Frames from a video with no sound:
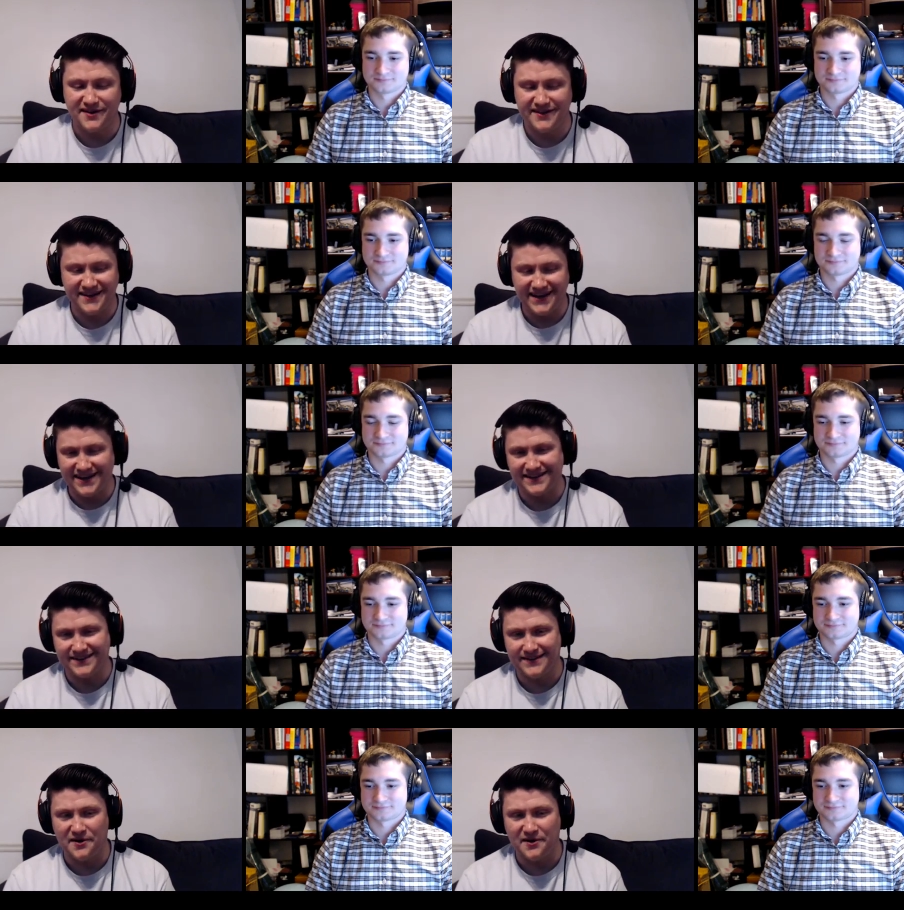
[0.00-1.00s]
Speaker 1: the like
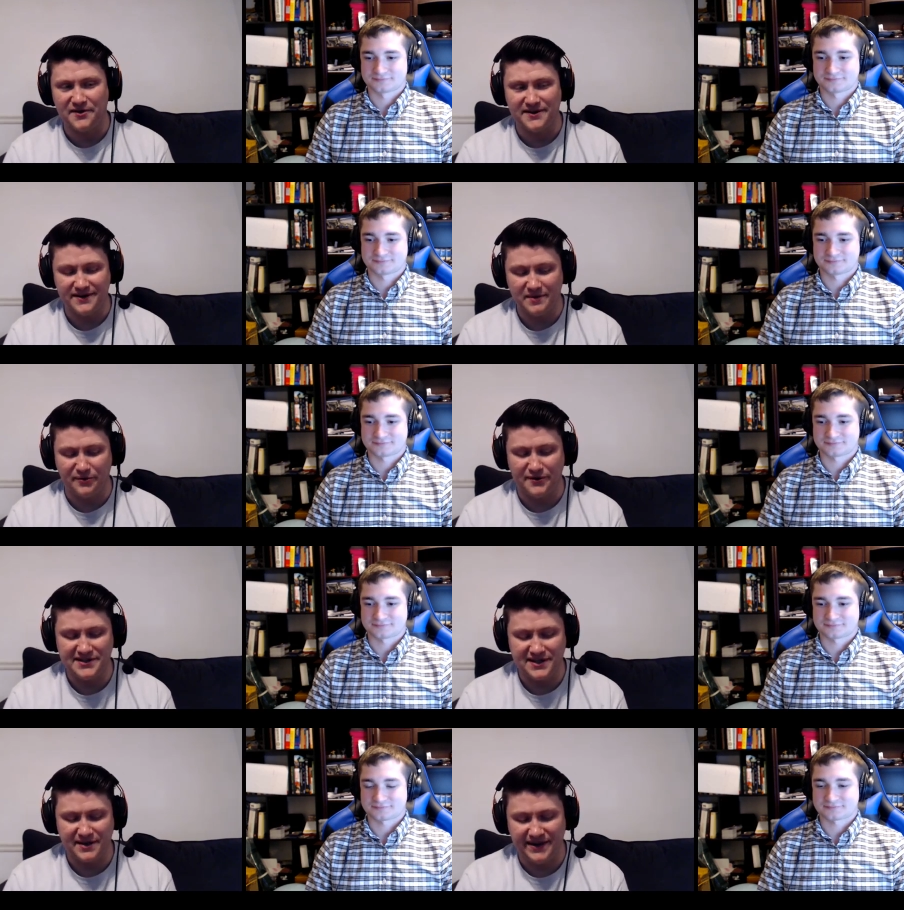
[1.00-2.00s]
all the
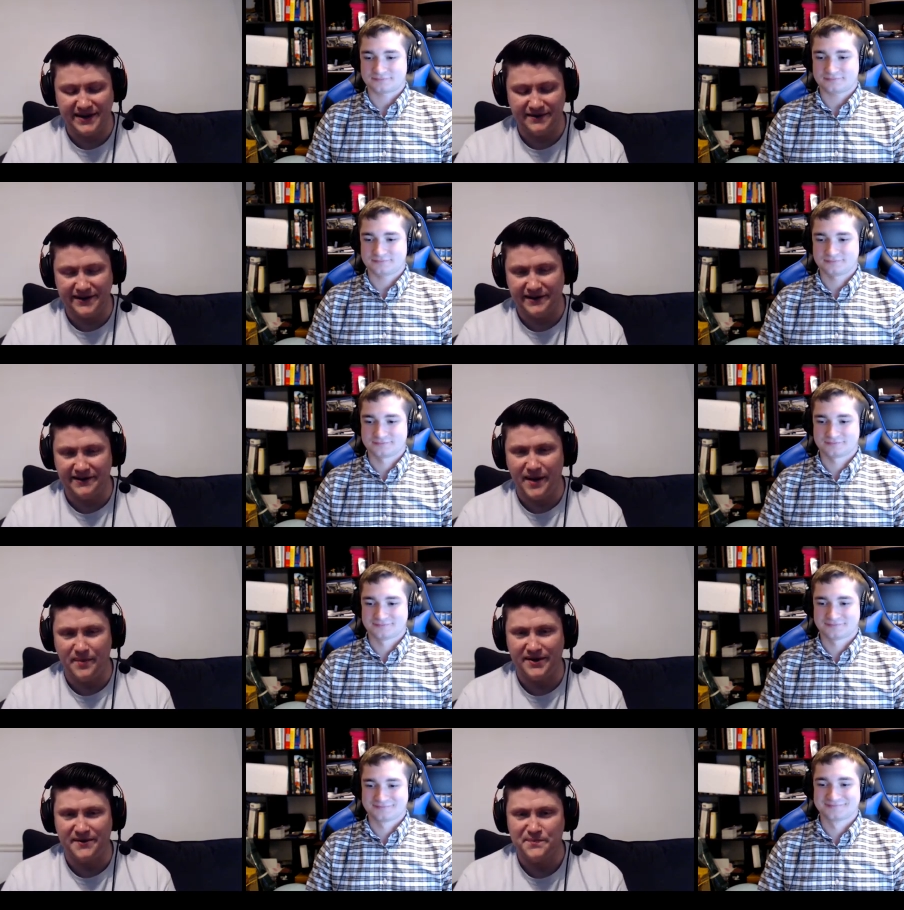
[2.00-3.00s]
employees coming out and like
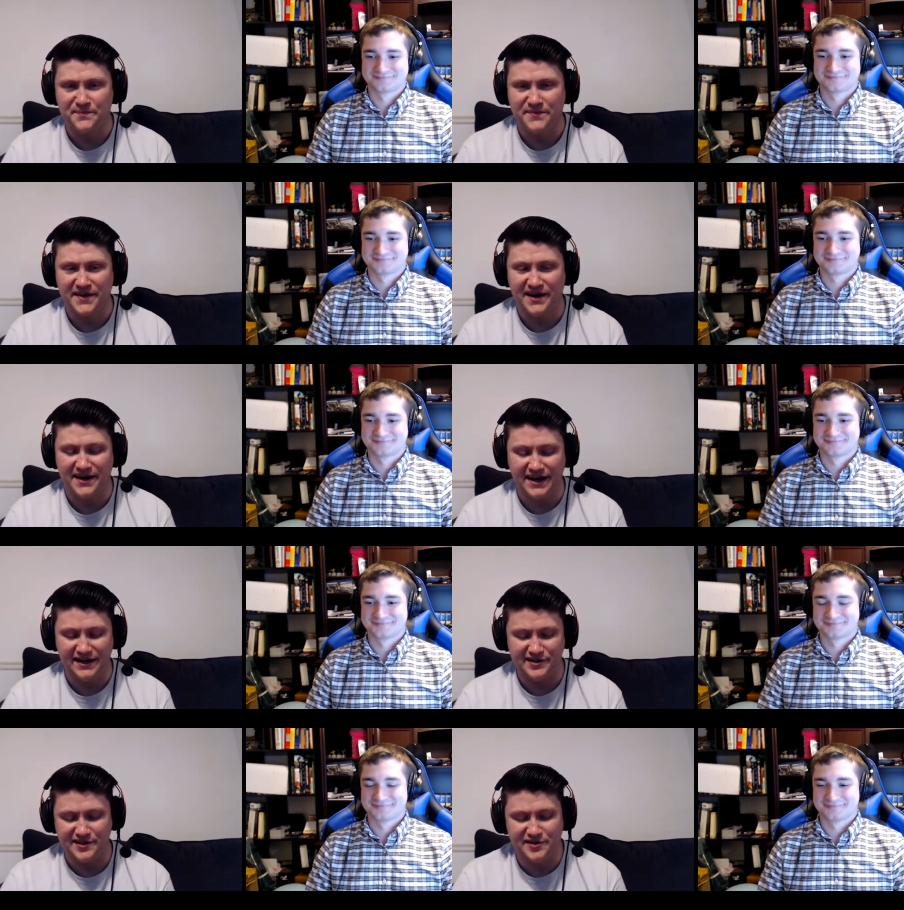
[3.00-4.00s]
clapping, uh, I
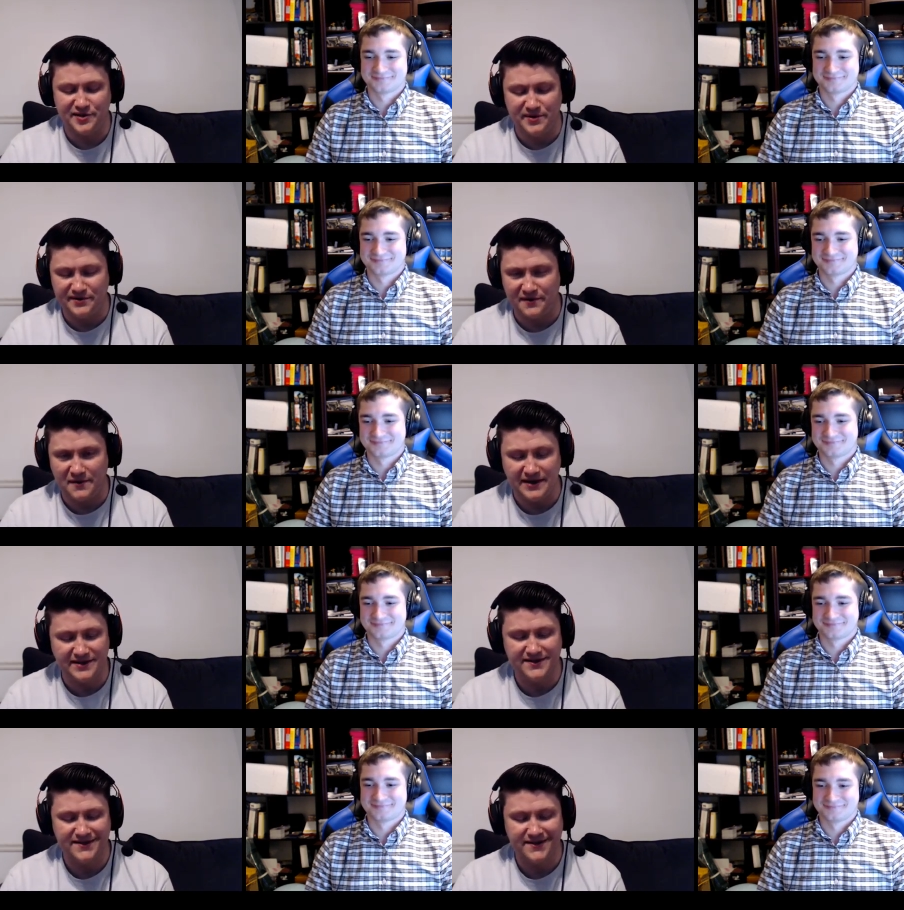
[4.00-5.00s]
just assumed it was for
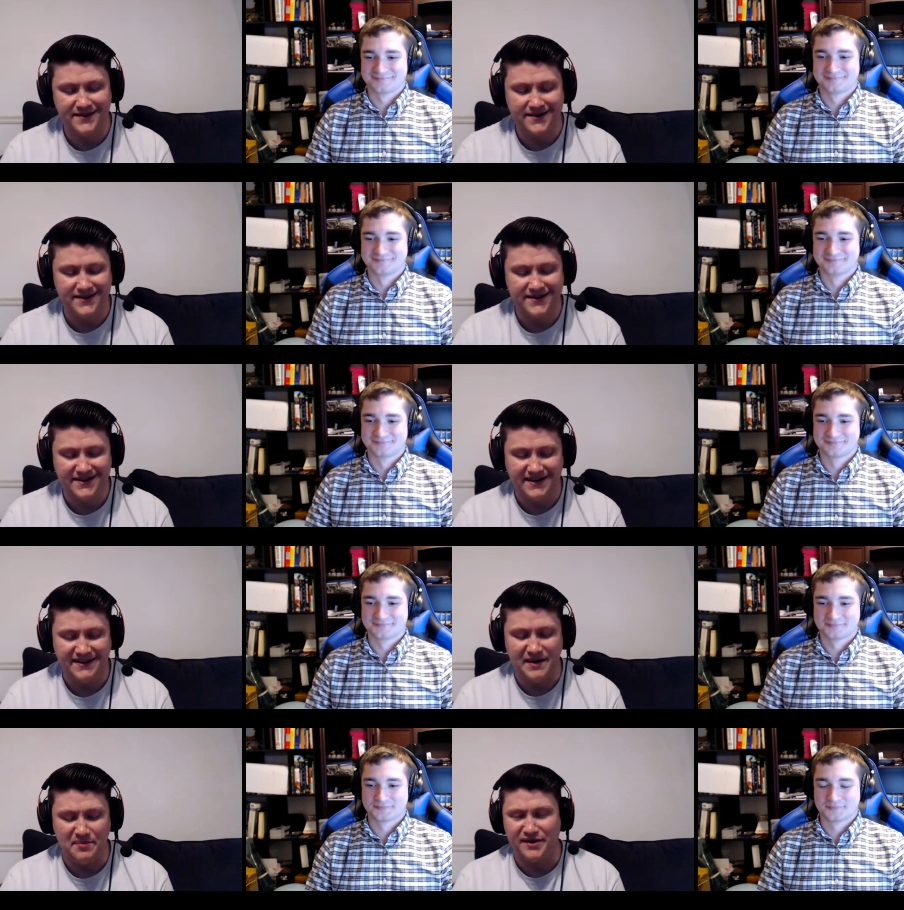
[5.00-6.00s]
Rice, and
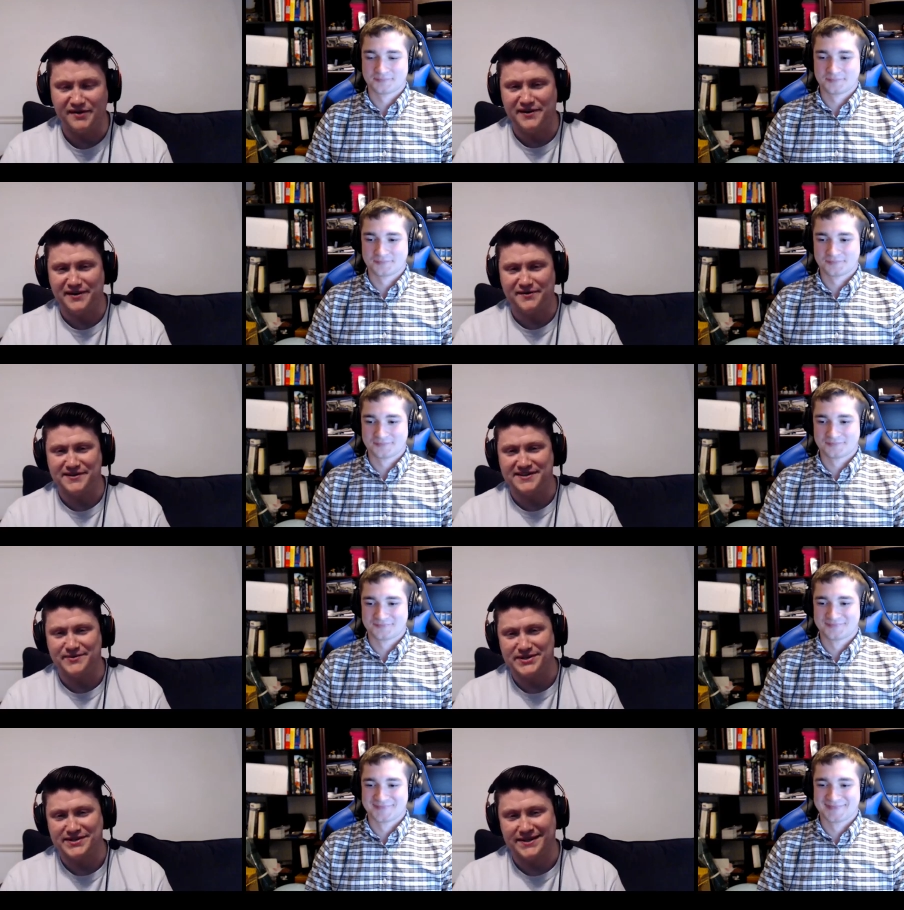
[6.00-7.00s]
then they put it in front of Chris, and it
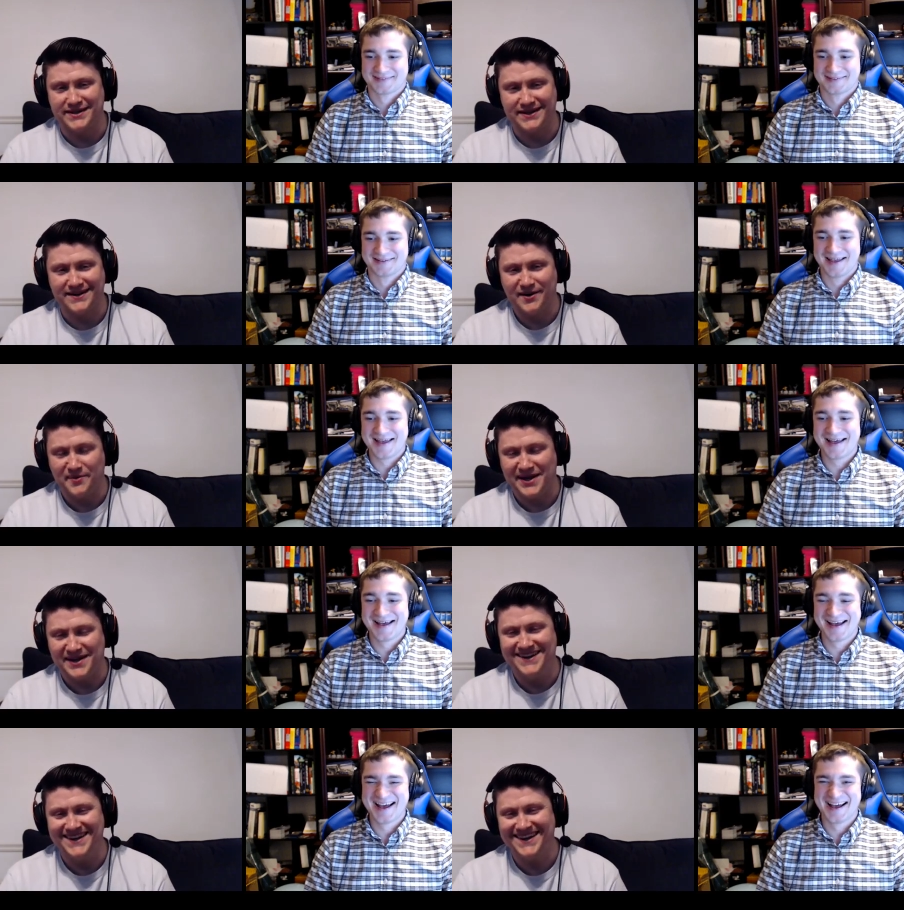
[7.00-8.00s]
was just like, oh
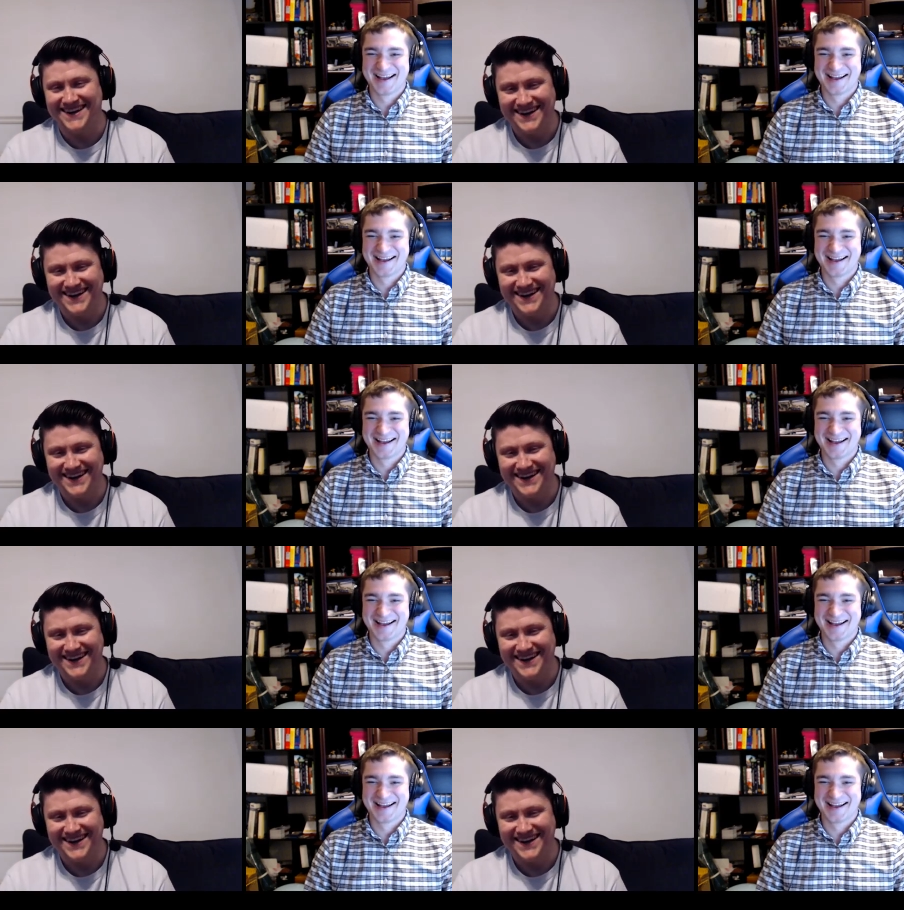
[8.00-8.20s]
man.